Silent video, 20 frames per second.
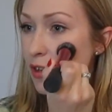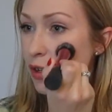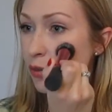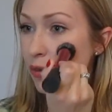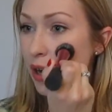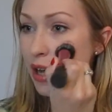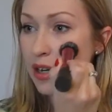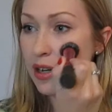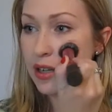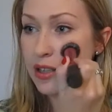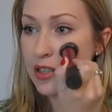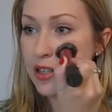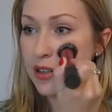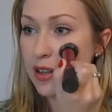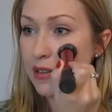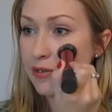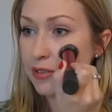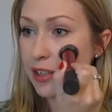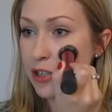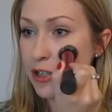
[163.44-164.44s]
right onto
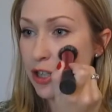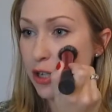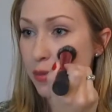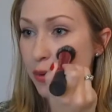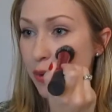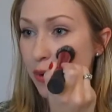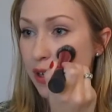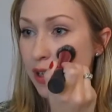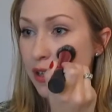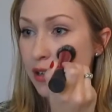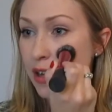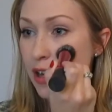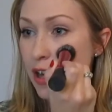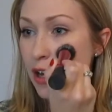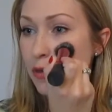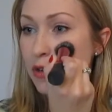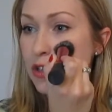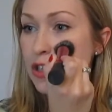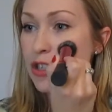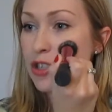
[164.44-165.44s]
that fleshy point,
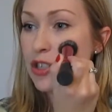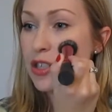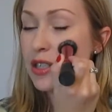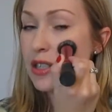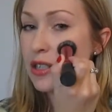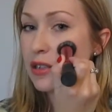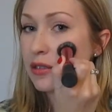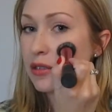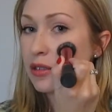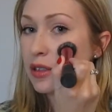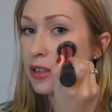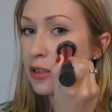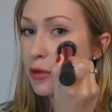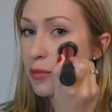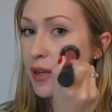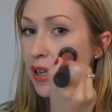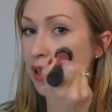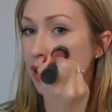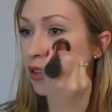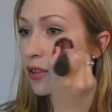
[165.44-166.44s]
which is just a little
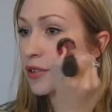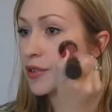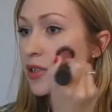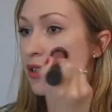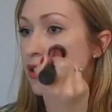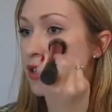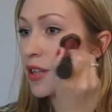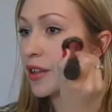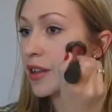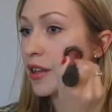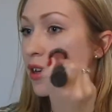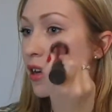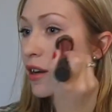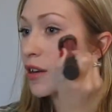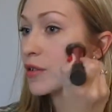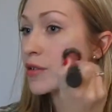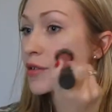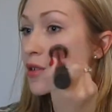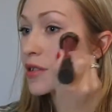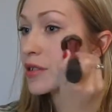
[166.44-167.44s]
bit closer to the
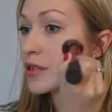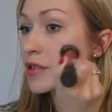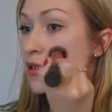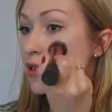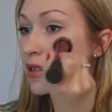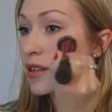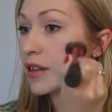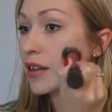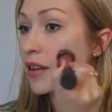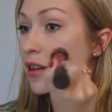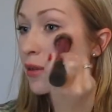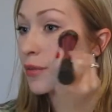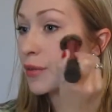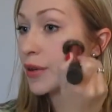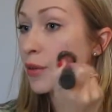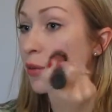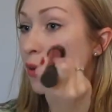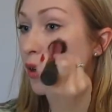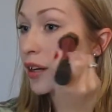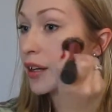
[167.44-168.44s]
nose. And I'm going to
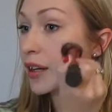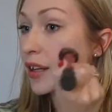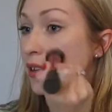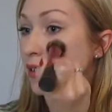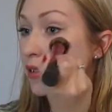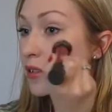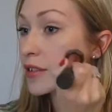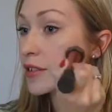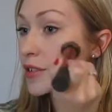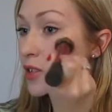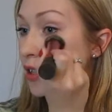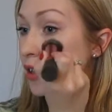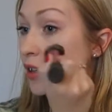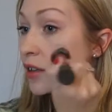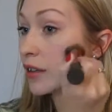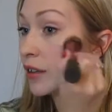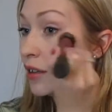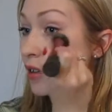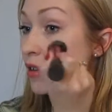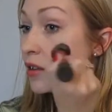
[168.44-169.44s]
work in a little
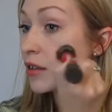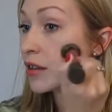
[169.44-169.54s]
circle.